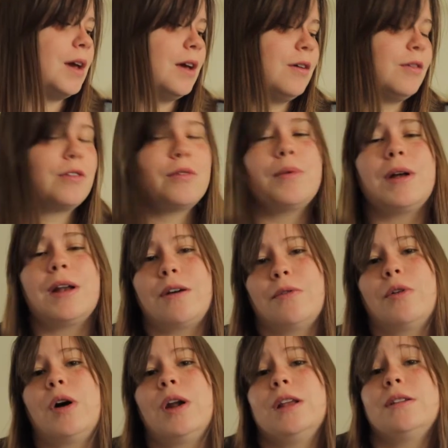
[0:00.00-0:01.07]
it's the one I
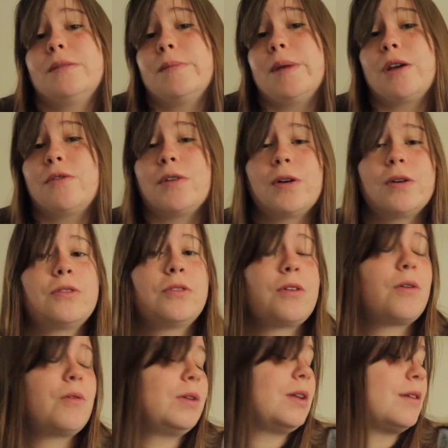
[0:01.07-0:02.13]
wanted to make first,
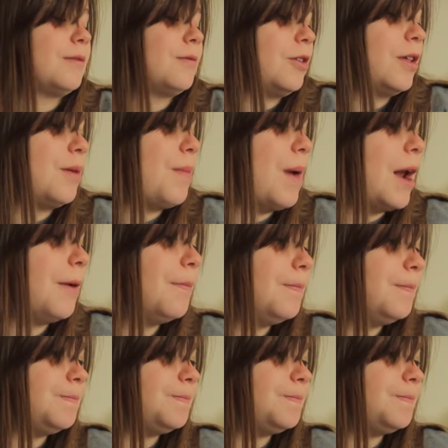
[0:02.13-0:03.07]
so it doesn't really matter.